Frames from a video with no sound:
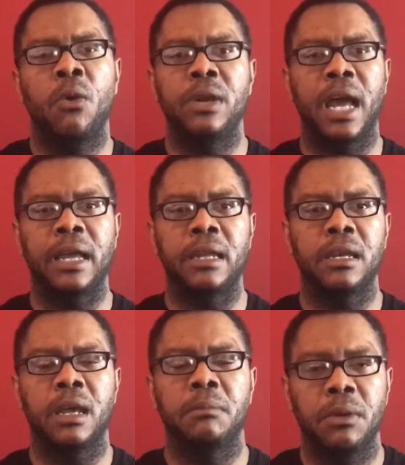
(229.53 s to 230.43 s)
or not get
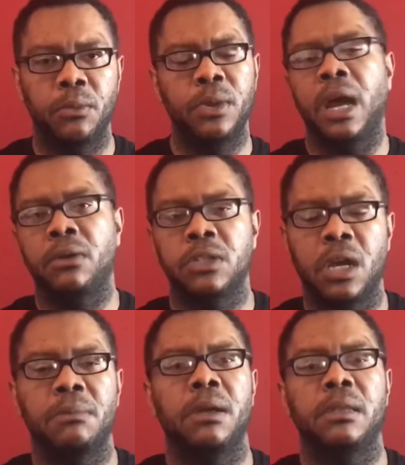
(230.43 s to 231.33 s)
a gun, but we're not going to
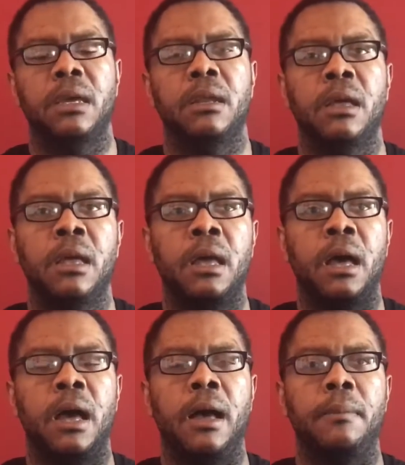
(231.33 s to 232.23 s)
talk about that.
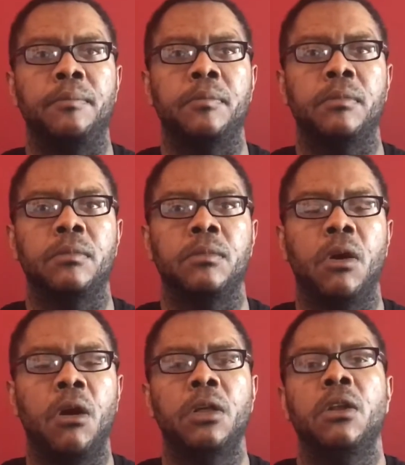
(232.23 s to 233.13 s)
Um,
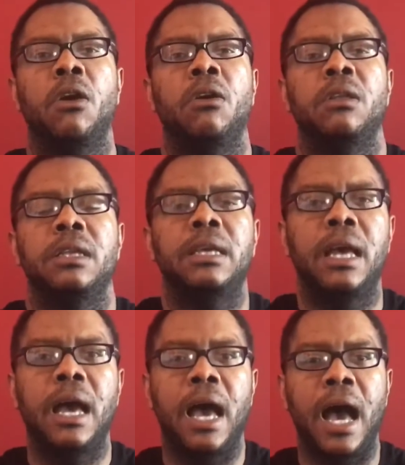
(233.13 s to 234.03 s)
all in
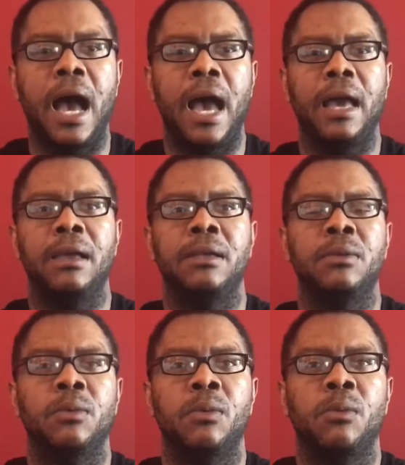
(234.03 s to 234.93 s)
all,
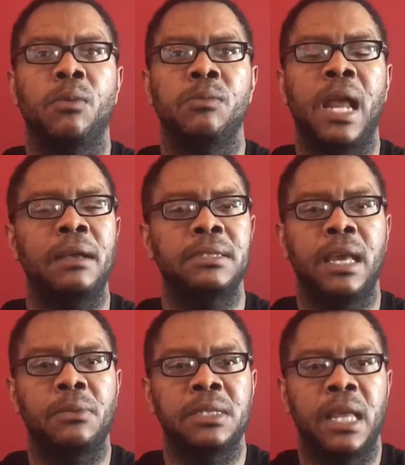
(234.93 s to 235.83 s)
I not
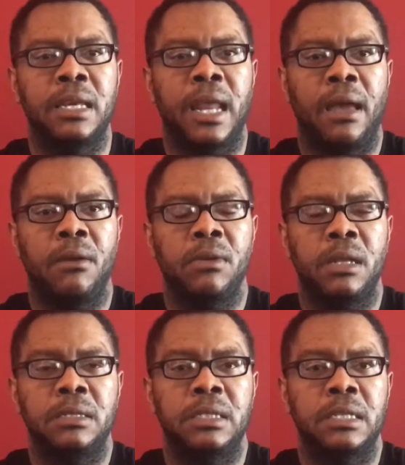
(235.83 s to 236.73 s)
say I was let
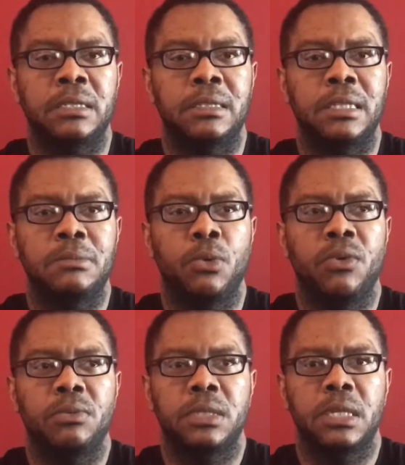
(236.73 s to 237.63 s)
down. It's just this
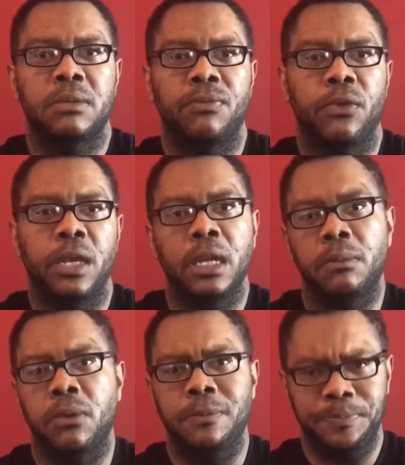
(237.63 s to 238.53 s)
movie was just
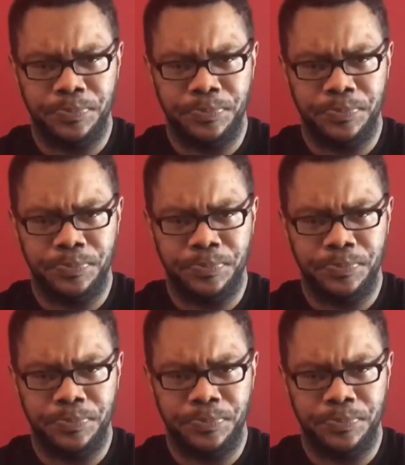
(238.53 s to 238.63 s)
forgettable.